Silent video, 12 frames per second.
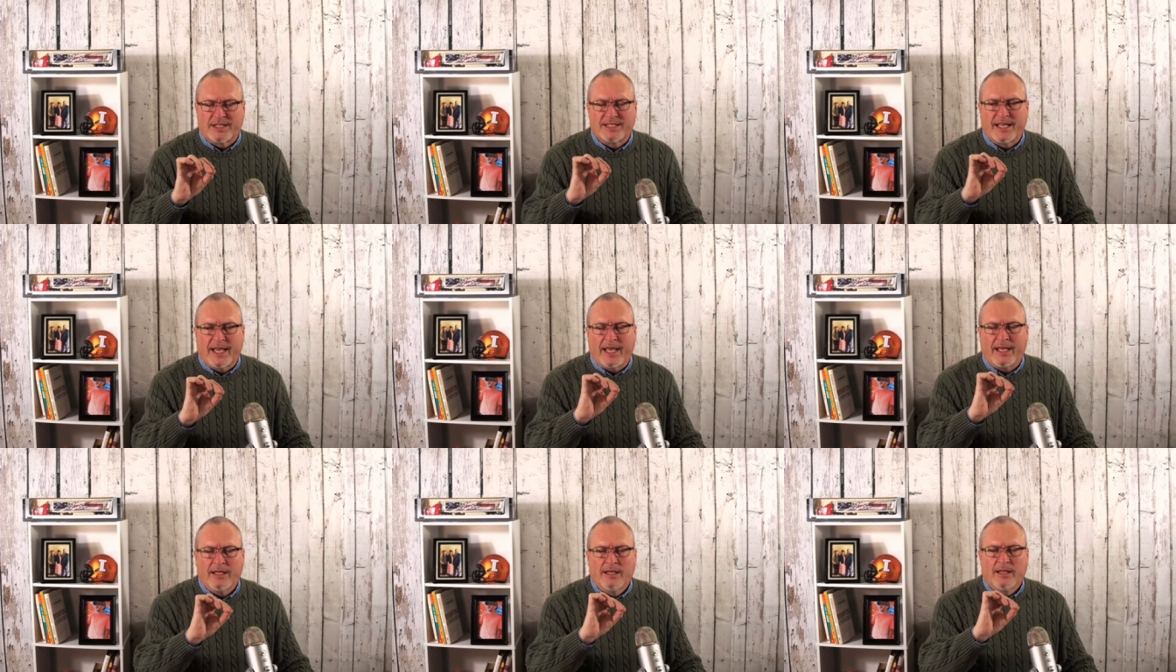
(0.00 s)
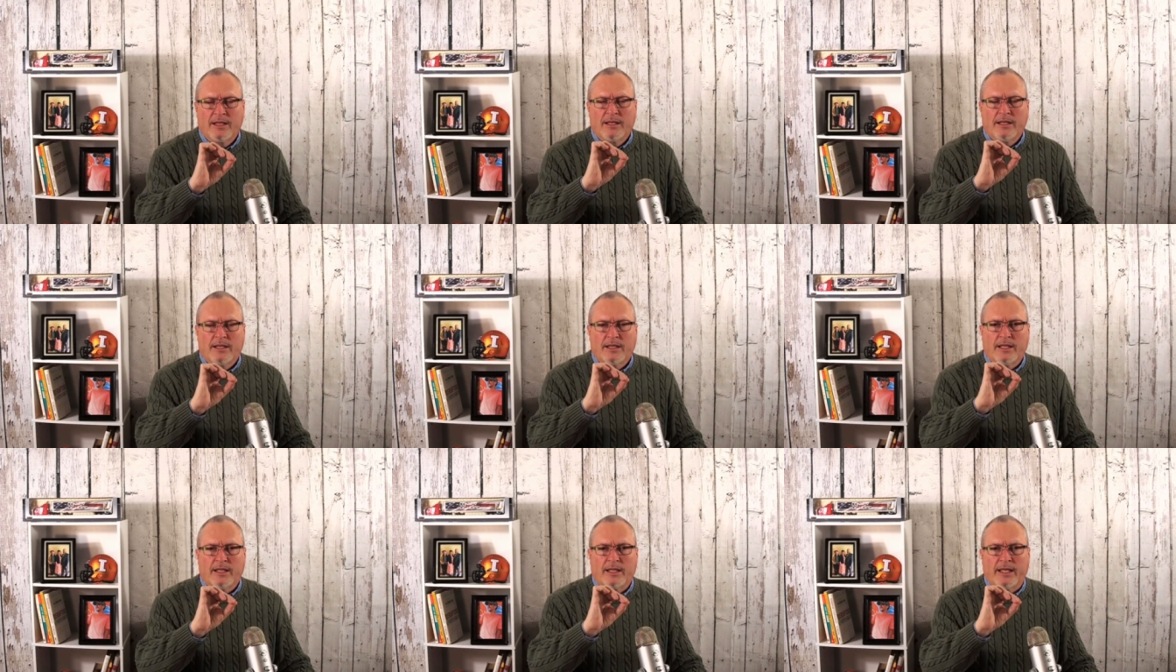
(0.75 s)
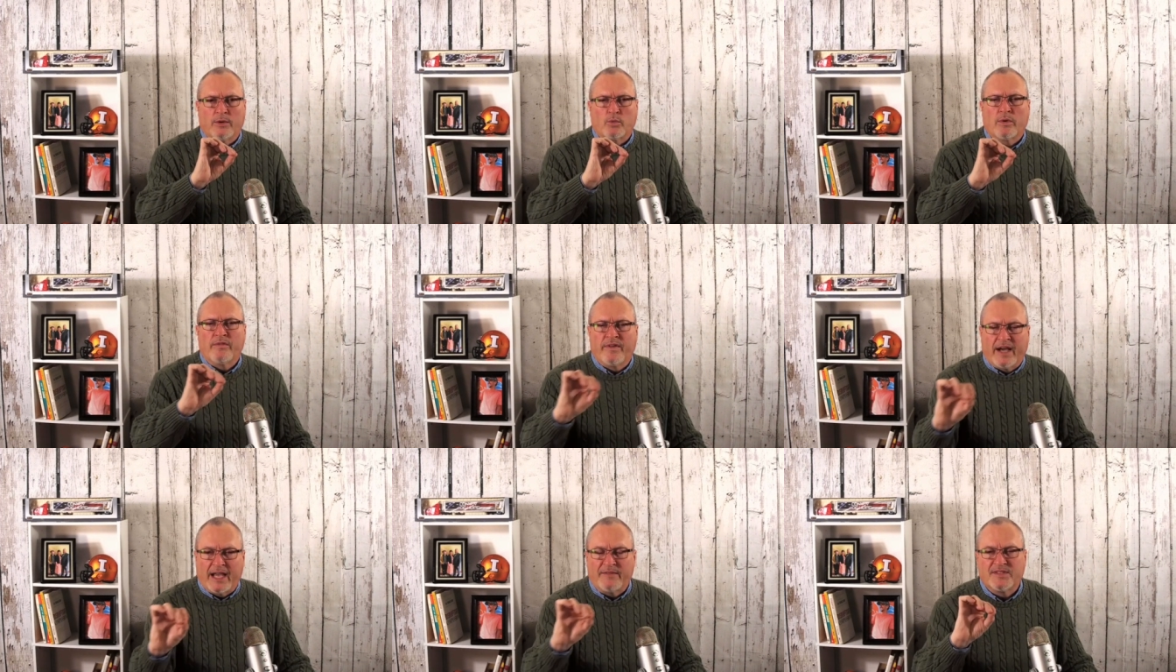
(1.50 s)
to say, it
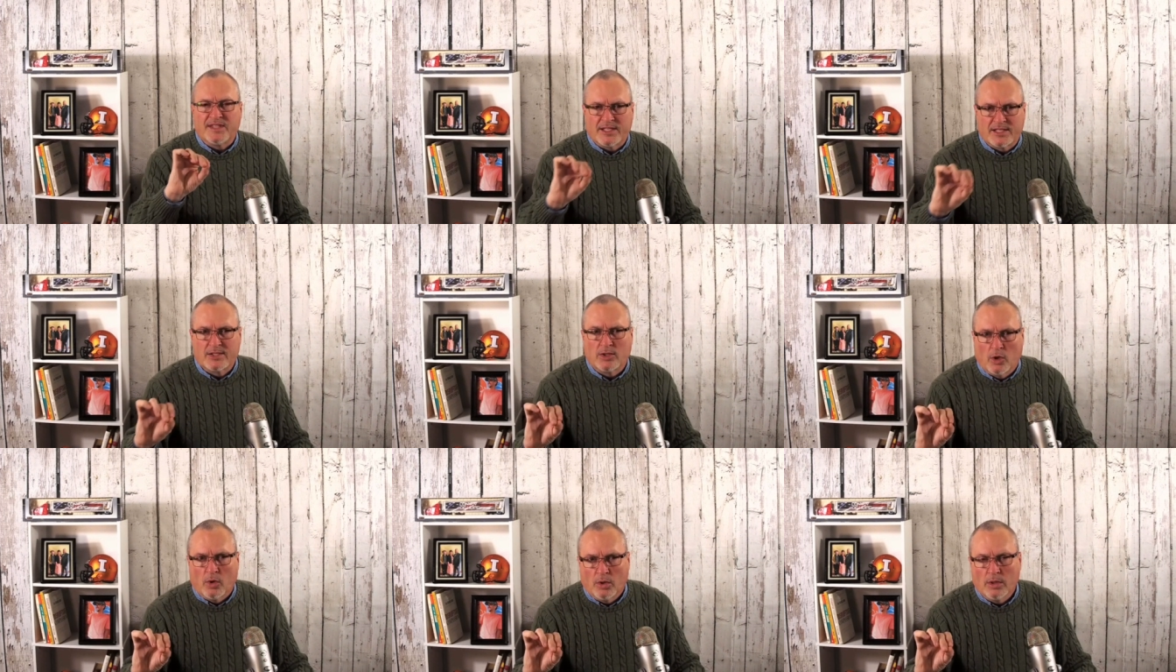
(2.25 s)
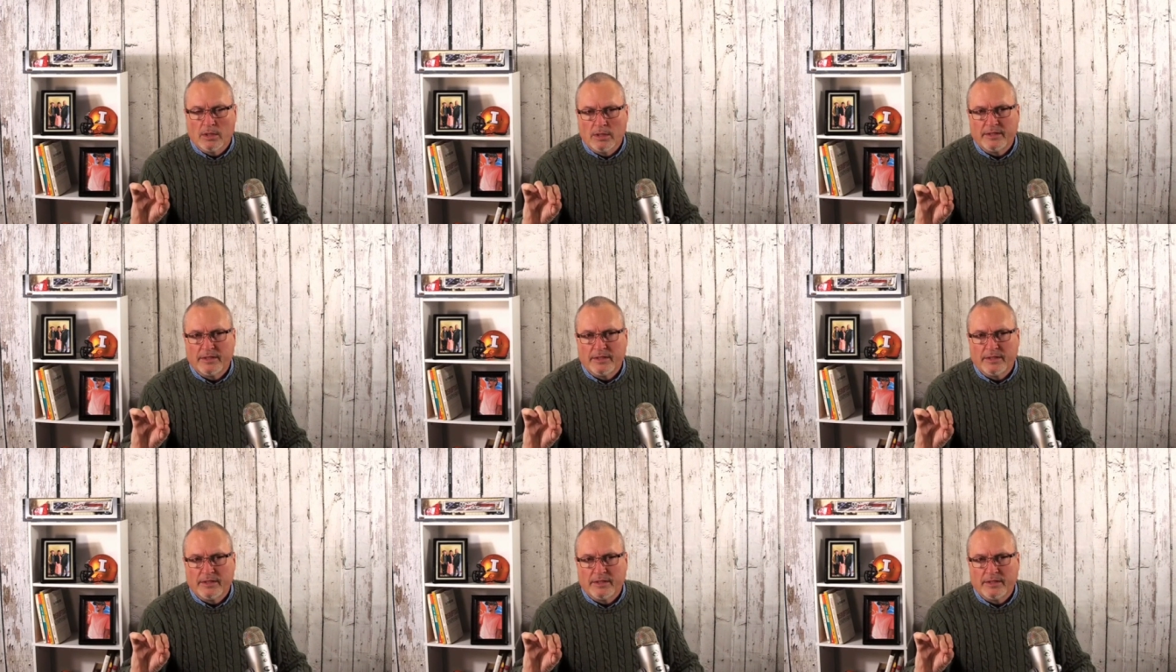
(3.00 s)
revives the soul.